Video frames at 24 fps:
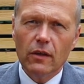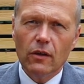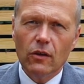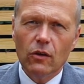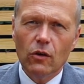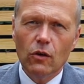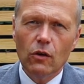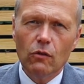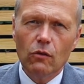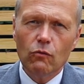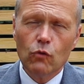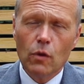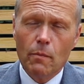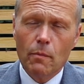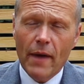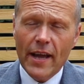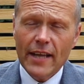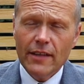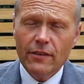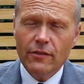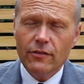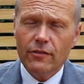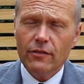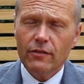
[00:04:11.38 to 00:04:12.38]
Her
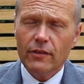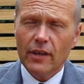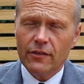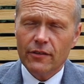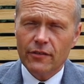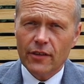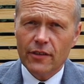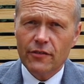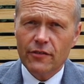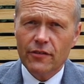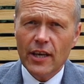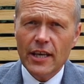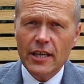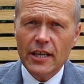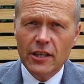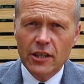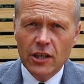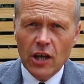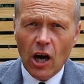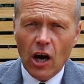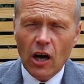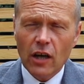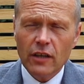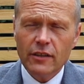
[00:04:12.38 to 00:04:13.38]
remains, as I say,
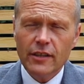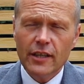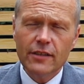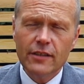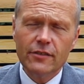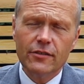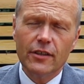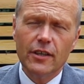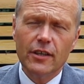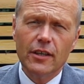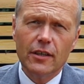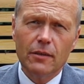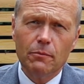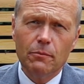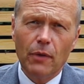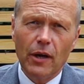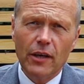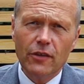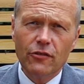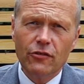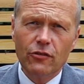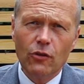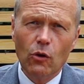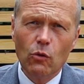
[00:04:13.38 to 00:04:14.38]
guarded
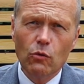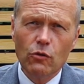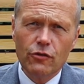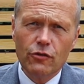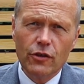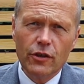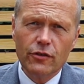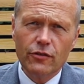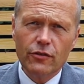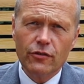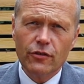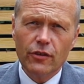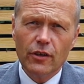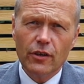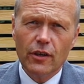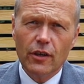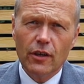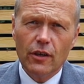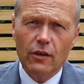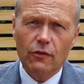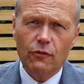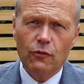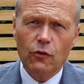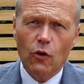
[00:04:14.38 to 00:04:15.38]
by soldiers
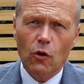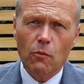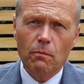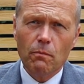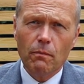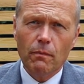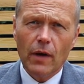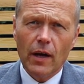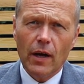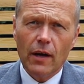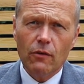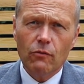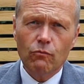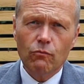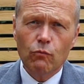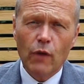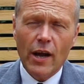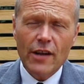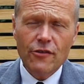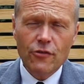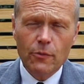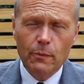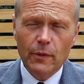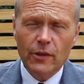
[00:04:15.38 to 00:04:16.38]
from uh,
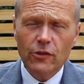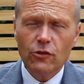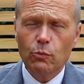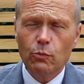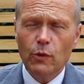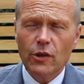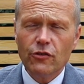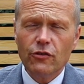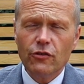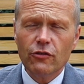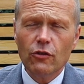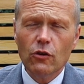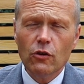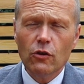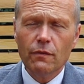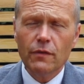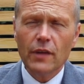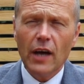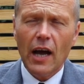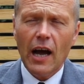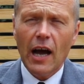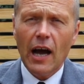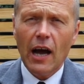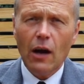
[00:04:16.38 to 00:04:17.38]
regiments which served
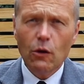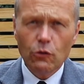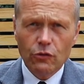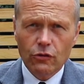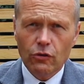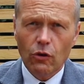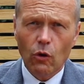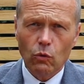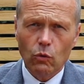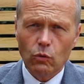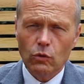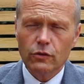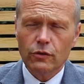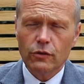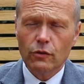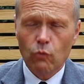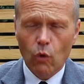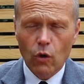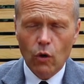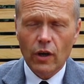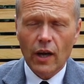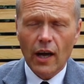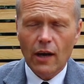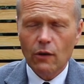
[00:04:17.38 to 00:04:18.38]
the household, the
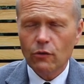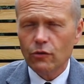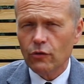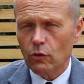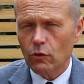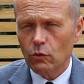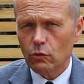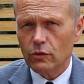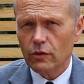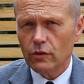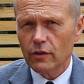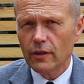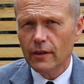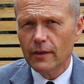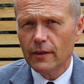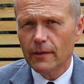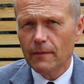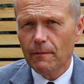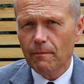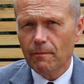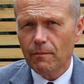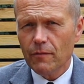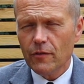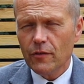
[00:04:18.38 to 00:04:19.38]
royal household,
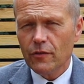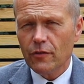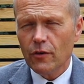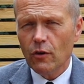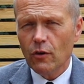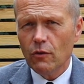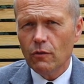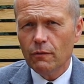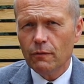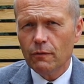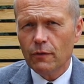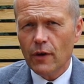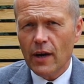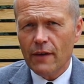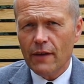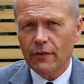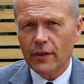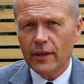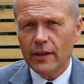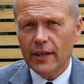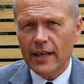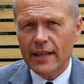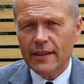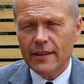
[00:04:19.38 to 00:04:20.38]
so
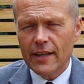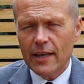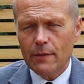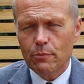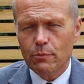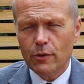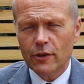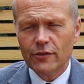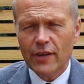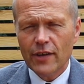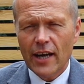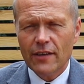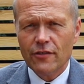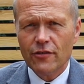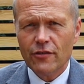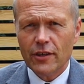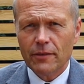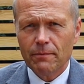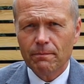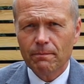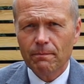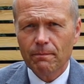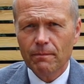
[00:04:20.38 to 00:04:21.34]
forever in their protection.